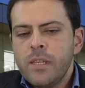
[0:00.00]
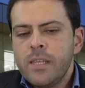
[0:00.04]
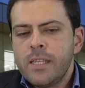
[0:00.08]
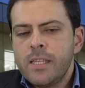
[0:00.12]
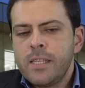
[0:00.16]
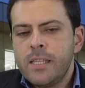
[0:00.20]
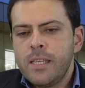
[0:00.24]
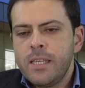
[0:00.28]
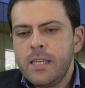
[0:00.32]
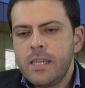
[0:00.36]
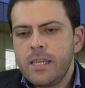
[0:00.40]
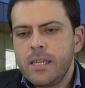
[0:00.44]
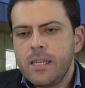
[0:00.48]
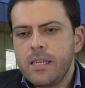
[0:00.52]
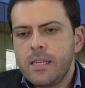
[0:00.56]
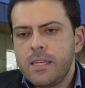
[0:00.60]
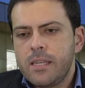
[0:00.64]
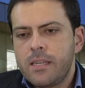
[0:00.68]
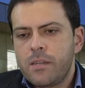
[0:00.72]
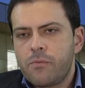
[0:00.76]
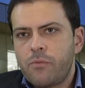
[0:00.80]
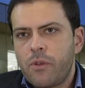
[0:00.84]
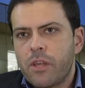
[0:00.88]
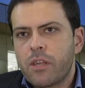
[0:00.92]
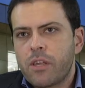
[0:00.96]

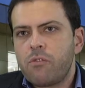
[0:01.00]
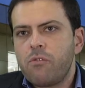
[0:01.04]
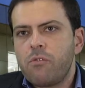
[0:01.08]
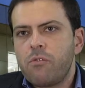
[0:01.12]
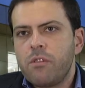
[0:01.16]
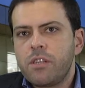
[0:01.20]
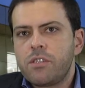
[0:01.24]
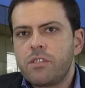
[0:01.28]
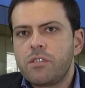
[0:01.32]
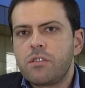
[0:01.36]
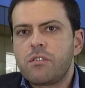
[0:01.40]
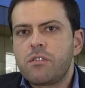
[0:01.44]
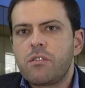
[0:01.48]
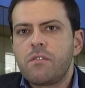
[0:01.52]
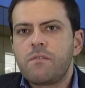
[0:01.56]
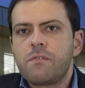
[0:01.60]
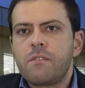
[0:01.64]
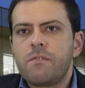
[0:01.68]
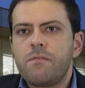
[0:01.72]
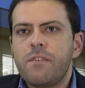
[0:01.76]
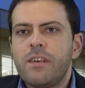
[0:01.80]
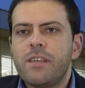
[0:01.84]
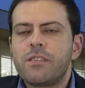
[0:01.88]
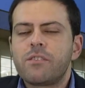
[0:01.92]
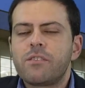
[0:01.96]
the regulation of
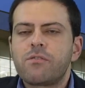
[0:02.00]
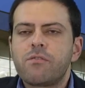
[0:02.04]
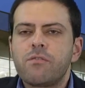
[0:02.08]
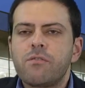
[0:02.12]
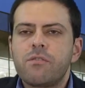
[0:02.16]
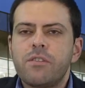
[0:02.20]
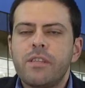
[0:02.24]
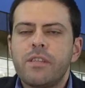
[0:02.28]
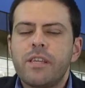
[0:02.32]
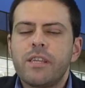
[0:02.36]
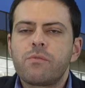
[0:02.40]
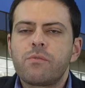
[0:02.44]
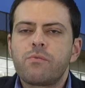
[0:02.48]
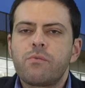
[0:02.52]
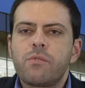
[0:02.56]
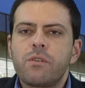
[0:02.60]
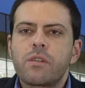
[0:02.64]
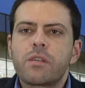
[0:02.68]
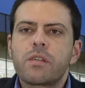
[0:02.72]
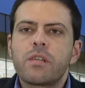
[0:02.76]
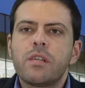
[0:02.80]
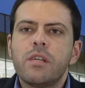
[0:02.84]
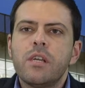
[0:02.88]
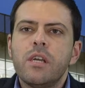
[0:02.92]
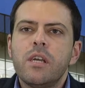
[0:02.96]
the vascular
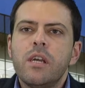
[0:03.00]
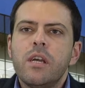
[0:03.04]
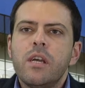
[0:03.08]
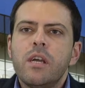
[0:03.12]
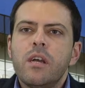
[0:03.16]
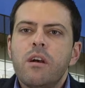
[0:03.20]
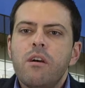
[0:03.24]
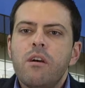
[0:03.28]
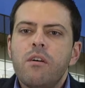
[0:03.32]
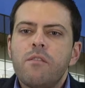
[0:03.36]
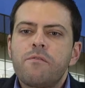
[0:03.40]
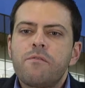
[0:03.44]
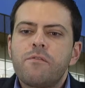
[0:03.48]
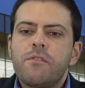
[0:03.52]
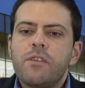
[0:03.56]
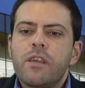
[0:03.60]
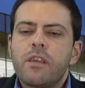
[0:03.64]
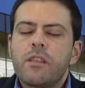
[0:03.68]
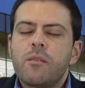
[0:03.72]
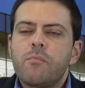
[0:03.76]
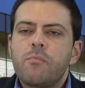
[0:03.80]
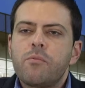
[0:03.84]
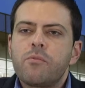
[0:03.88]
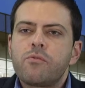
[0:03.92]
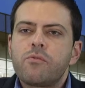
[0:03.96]
network of the
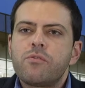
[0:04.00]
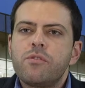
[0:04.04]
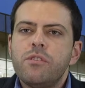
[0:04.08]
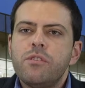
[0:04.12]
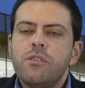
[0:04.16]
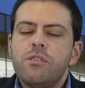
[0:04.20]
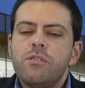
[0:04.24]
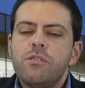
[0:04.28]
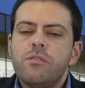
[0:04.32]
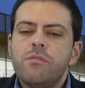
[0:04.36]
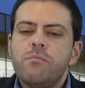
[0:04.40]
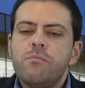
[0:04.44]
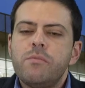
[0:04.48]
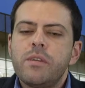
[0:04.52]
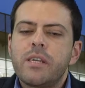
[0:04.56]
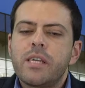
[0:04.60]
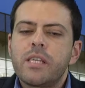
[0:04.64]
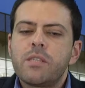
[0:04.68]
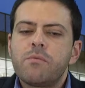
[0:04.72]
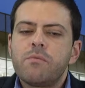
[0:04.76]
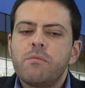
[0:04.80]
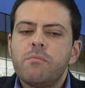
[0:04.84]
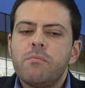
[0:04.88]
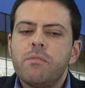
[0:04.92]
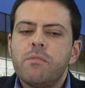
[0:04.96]
adipose tissue,
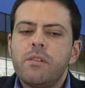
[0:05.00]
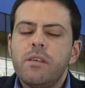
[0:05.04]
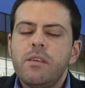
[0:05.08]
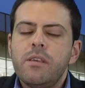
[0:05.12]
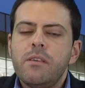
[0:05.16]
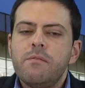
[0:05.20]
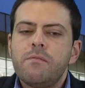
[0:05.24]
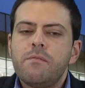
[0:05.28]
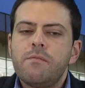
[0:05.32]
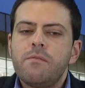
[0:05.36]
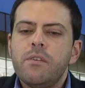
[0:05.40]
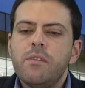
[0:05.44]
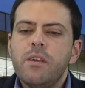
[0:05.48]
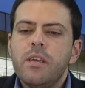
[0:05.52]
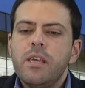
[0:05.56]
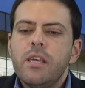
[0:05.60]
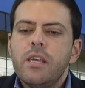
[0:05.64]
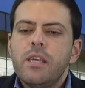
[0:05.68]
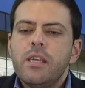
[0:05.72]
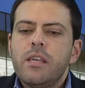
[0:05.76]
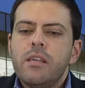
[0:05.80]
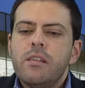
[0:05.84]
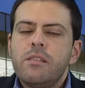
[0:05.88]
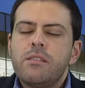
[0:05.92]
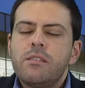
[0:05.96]
because we believe
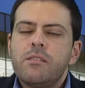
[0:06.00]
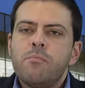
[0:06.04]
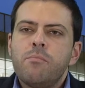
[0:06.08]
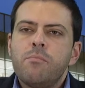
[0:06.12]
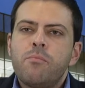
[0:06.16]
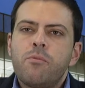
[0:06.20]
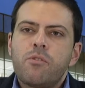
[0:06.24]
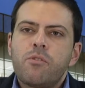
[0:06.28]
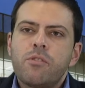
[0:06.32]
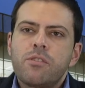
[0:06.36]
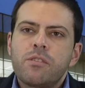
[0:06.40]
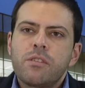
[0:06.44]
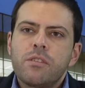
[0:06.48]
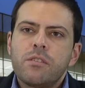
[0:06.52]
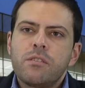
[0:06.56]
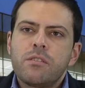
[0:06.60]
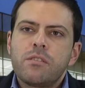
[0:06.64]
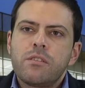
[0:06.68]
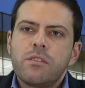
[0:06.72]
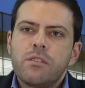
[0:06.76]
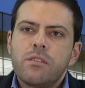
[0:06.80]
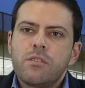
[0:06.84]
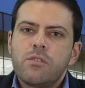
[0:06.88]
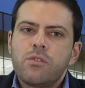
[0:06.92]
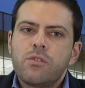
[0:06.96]
it's
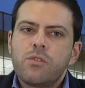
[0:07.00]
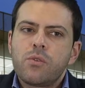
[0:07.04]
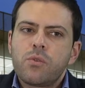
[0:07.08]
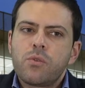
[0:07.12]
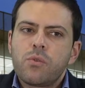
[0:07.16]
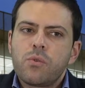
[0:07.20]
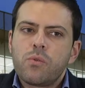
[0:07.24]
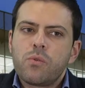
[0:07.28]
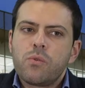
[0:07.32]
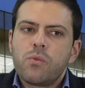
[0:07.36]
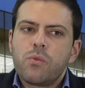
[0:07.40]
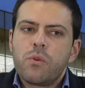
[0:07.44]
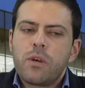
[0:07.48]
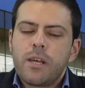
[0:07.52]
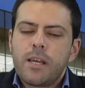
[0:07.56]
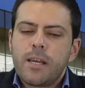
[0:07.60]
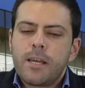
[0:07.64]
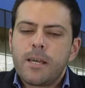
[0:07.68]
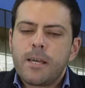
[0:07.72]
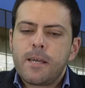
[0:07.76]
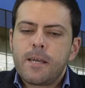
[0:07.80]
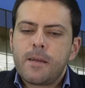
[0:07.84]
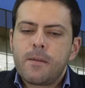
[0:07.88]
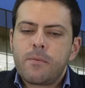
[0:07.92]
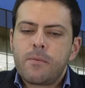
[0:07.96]
important to
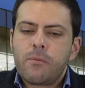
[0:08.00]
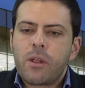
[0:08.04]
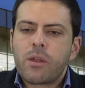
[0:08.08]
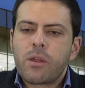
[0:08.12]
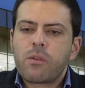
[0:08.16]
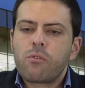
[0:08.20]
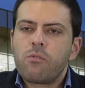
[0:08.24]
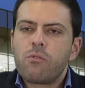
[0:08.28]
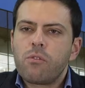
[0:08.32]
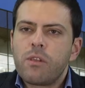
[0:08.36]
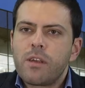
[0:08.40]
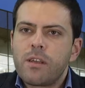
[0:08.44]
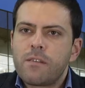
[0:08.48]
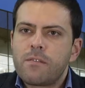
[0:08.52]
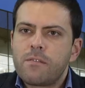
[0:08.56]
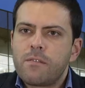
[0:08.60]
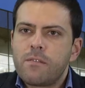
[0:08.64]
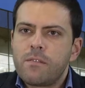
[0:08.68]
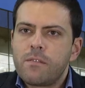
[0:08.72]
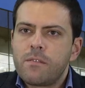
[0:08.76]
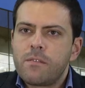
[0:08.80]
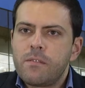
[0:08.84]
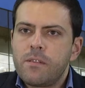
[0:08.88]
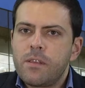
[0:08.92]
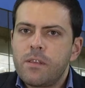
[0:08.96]

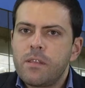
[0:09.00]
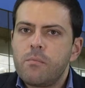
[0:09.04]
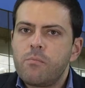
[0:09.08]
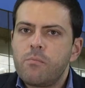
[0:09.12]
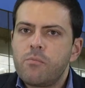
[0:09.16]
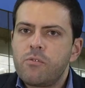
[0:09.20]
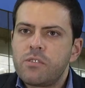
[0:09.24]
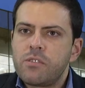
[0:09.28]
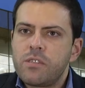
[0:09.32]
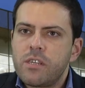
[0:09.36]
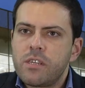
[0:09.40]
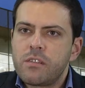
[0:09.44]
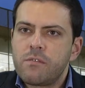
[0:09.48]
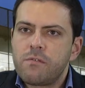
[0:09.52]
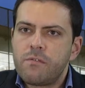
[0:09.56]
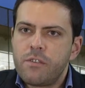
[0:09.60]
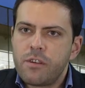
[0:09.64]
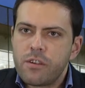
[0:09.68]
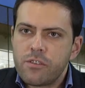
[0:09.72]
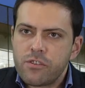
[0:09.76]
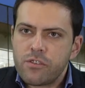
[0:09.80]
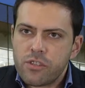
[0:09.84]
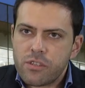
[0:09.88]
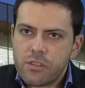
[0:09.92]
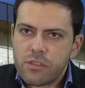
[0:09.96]
regulate the adipocyte
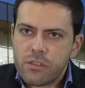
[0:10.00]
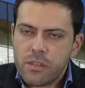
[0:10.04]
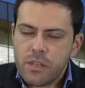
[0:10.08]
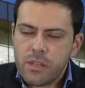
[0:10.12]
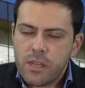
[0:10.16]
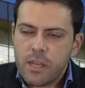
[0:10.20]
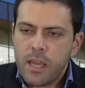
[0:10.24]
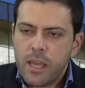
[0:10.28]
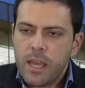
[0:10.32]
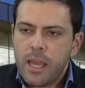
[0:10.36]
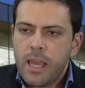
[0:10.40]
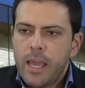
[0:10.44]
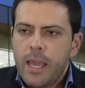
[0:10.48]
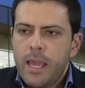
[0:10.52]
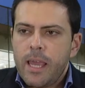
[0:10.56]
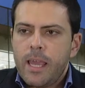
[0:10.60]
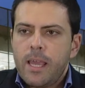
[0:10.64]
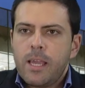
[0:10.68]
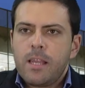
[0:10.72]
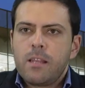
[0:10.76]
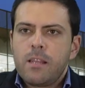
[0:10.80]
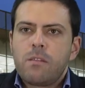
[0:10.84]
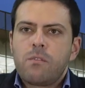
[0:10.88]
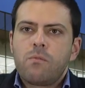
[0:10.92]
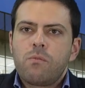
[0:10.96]
function.
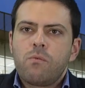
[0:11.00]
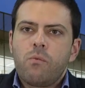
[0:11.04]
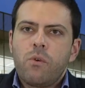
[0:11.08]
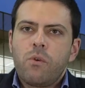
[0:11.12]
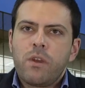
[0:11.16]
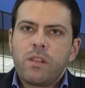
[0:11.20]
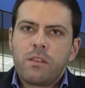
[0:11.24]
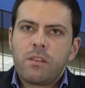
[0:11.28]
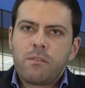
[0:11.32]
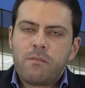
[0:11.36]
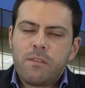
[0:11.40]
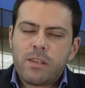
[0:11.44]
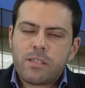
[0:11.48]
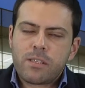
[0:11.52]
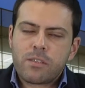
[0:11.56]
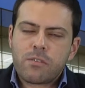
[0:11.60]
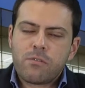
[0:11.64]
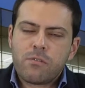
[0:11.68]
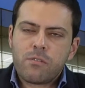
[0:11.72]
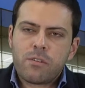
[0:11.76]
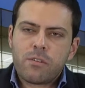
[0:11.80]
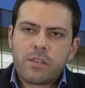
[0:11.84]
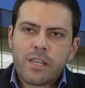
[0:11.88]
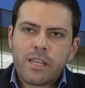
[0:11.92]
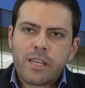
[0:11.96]
And when the
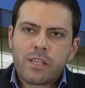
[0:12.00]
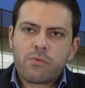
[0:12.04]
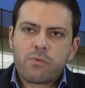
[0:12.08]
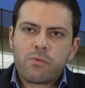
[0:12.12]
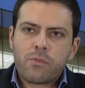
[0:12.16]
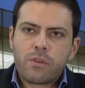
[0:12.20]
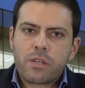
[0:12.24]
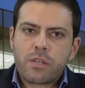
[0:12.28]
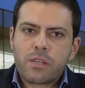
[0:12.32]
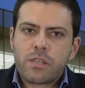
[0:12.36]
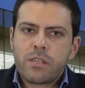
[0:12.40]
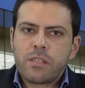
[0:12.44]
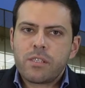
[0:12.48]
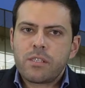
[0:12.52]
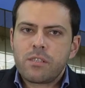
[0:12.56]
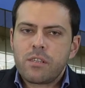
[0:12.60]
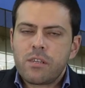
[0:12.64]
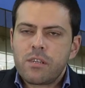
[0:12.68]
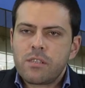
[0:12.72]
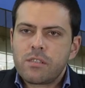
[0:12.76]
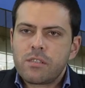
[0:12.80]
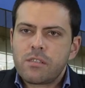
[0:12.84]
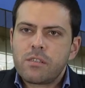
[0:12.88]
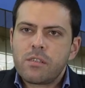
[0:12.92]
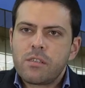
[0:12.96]
vascular network is
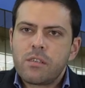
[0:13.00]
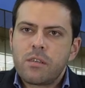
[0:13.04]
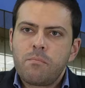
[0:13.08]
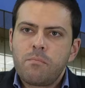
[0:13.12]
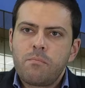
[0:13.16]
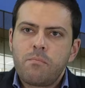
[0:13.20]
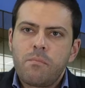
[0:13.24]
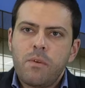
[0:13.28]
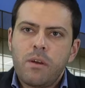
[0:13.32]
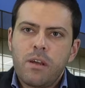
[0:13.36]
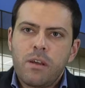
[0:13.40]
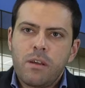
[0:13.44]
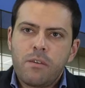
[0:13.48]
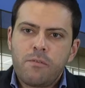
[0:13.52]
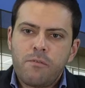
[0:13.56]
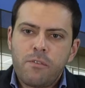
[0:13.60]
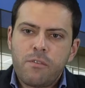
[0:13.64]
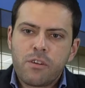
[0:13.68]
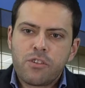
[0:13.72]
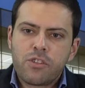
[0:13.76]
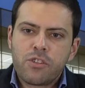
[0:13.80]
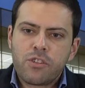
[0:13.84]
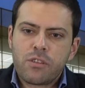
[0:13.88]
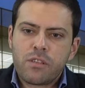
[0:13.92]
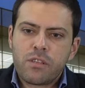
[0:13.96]
not
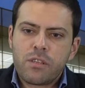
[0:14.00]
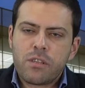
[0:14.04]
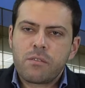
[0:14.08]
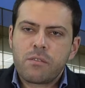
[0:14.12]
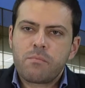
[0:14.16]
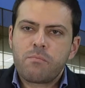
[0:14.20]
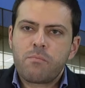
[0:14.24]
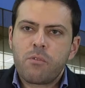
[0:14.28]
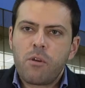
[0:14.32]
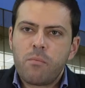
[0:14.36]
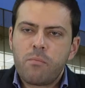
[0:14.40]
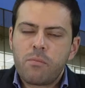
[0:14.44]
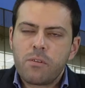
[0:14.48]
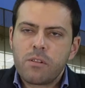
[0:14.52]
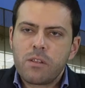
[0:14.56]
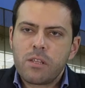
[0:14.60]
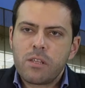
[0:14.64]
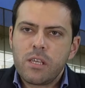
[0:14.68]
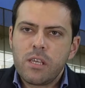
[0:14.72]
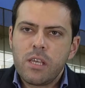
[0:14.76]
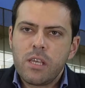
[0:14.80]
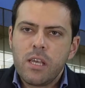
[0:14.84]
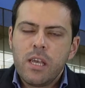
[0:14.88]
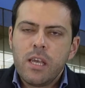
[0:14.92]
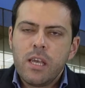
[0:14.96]
functioning
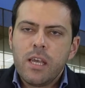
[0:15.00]
properly,